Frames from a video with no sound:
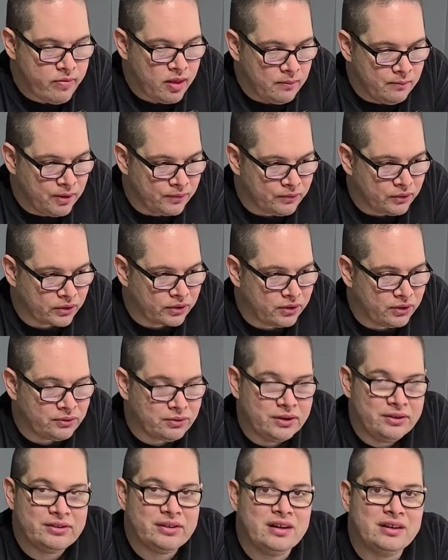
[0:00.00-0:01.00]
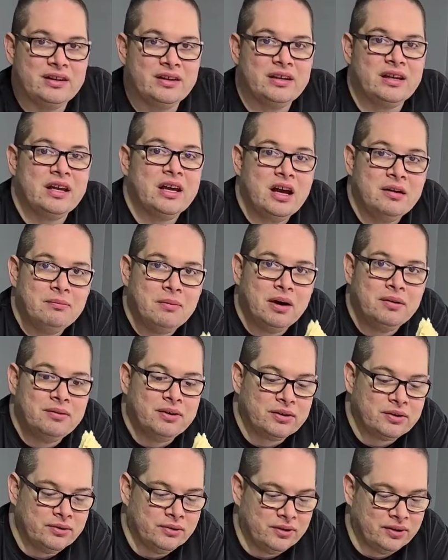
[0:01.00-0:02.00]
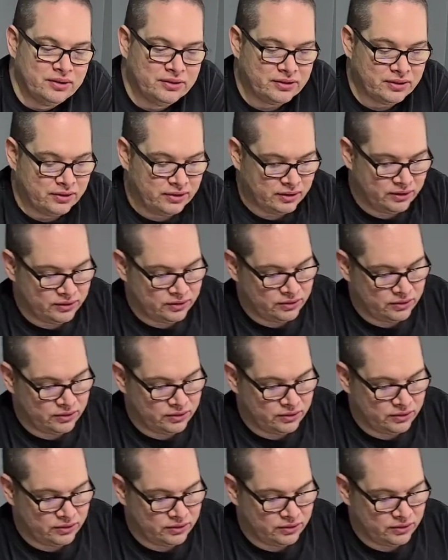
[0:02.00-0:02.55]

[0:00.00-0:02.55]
But for good reason, I think they have barbacoa on Sundays